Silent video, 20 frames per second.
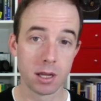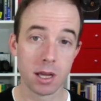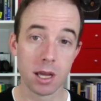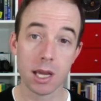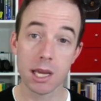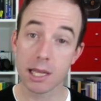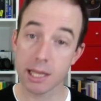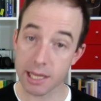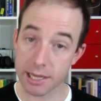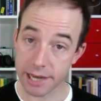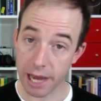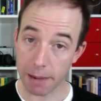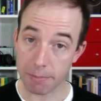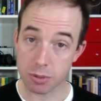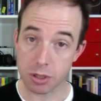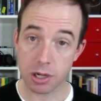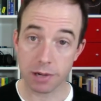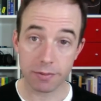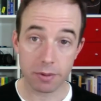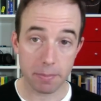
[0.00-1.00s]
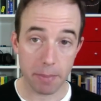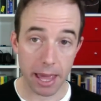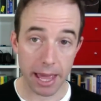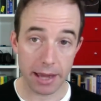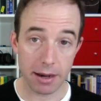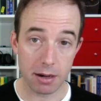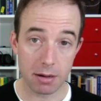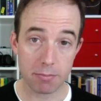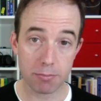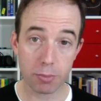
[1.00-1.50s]
The adoption of a pet
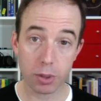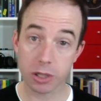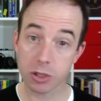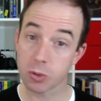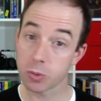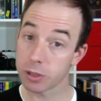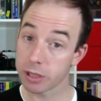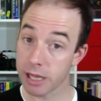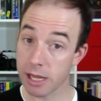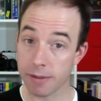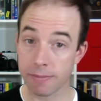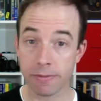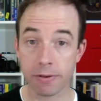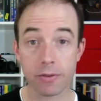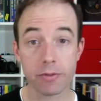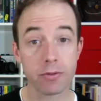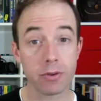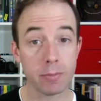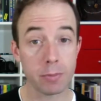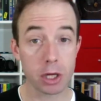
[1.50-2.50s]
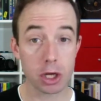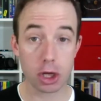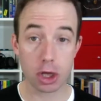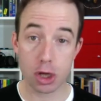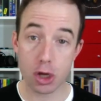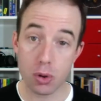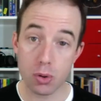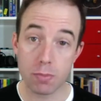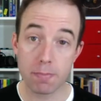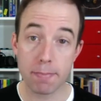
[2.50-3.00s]
brings relief from the acute
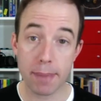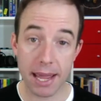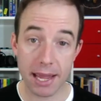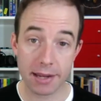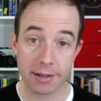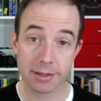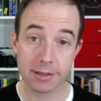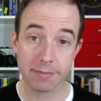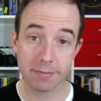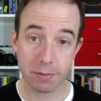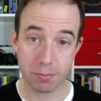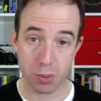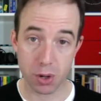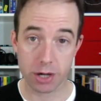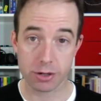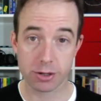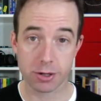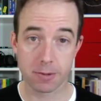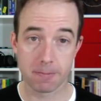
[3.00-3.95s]
pains of depression.